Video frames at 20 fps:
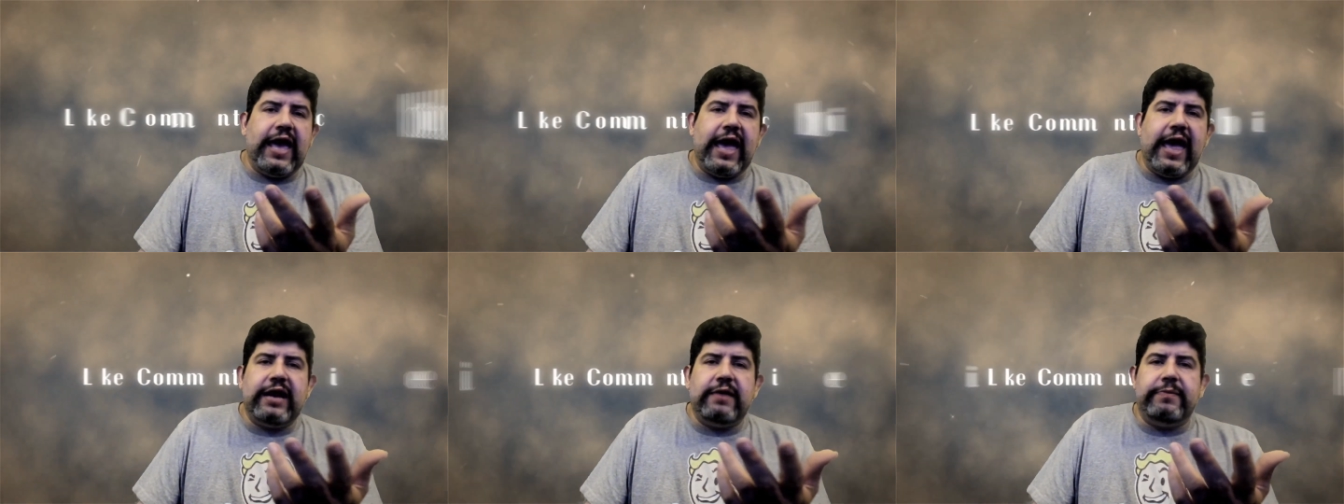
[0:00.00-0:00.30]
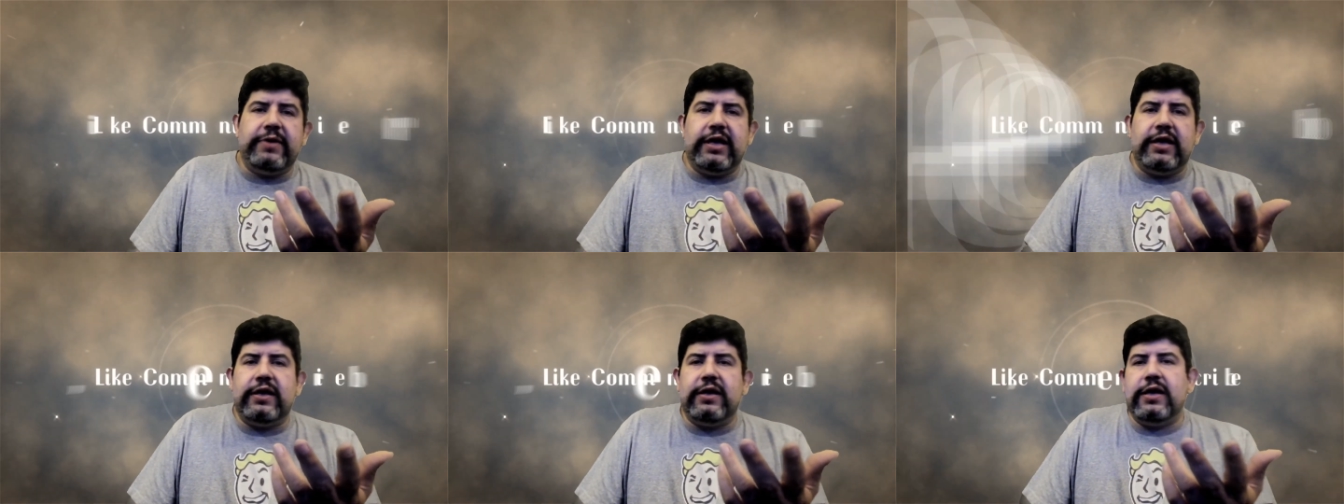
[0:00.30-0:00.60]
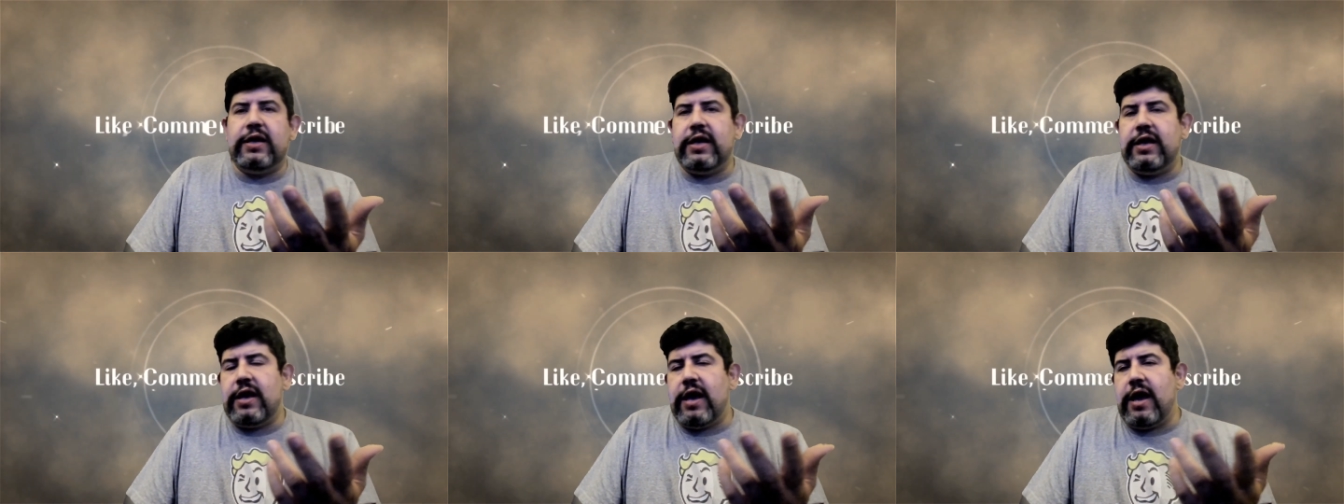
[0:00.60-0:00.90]

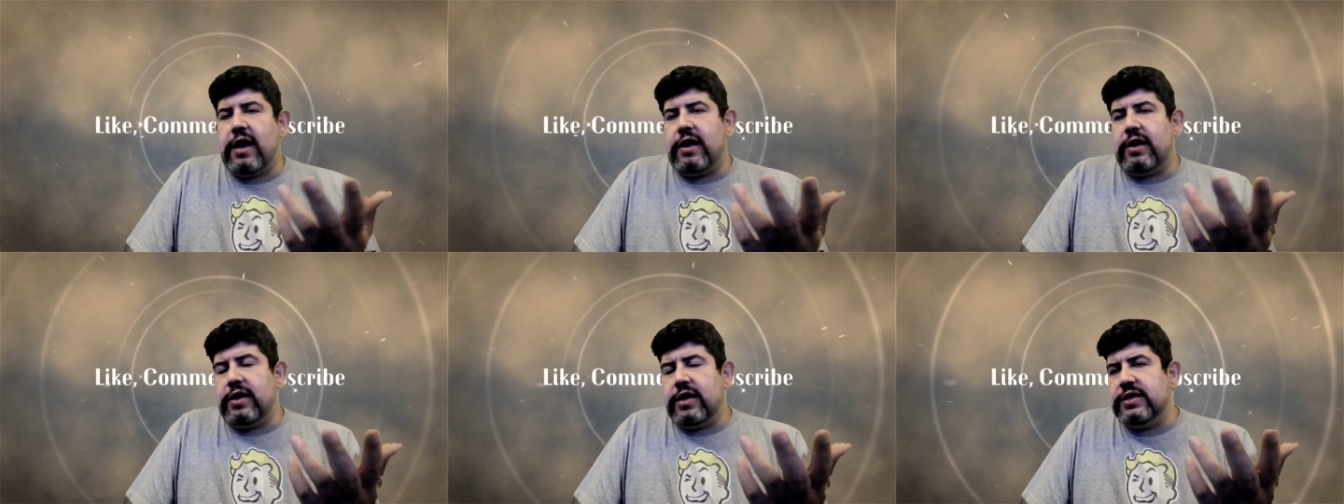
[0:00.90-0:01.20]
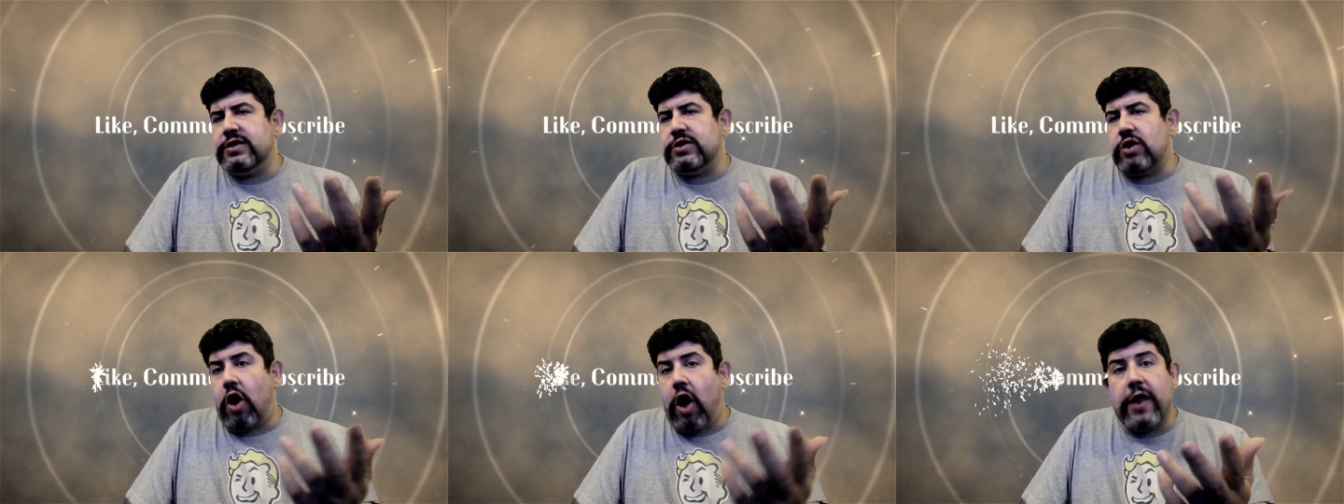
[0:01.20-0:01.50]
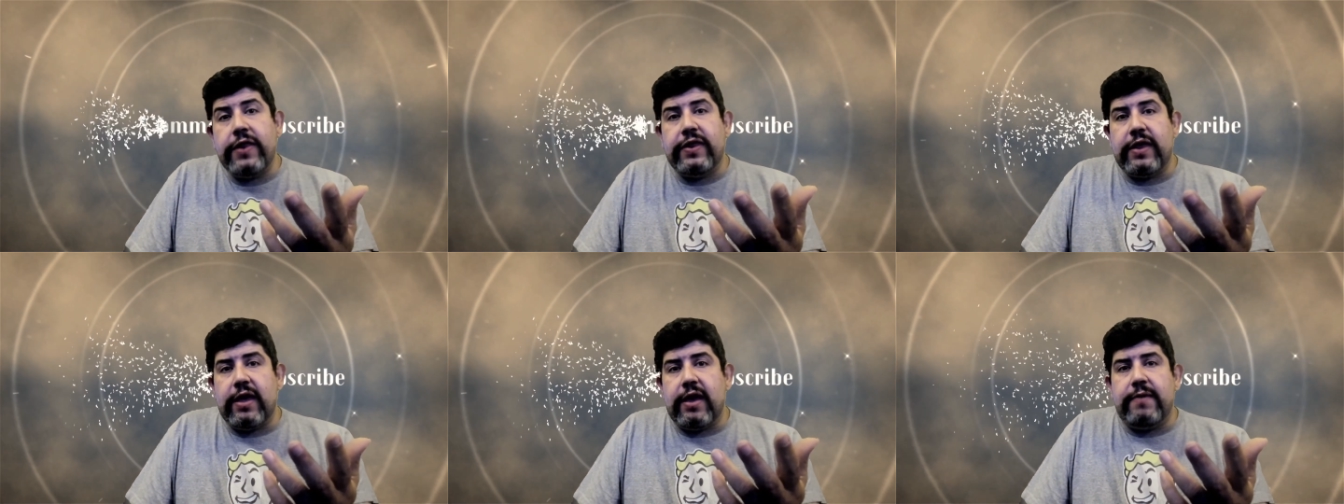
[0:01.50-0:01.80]
enemy is
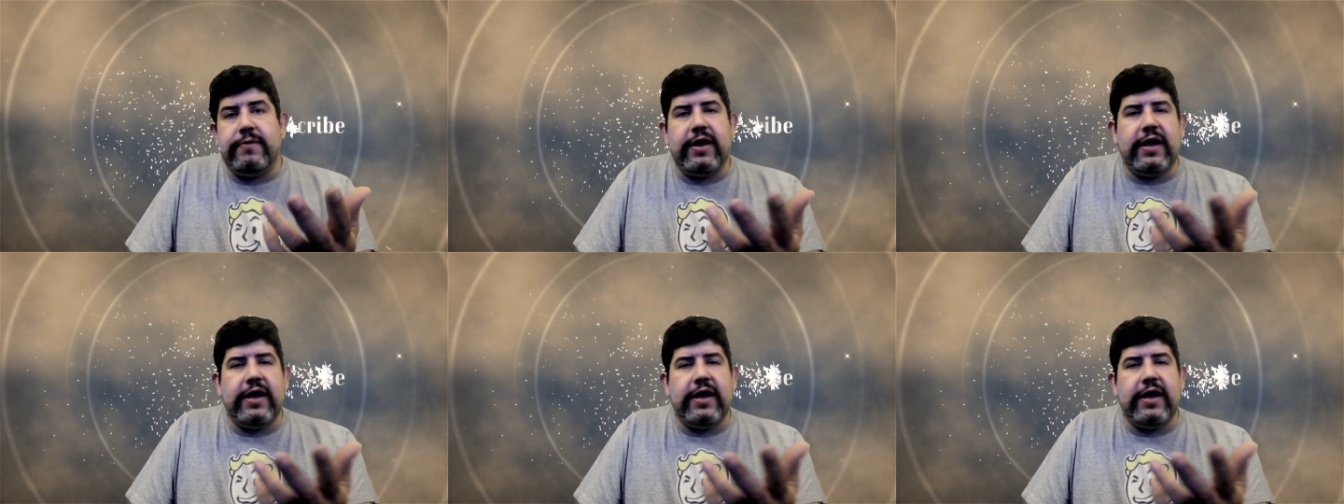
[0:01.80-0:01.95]
on them,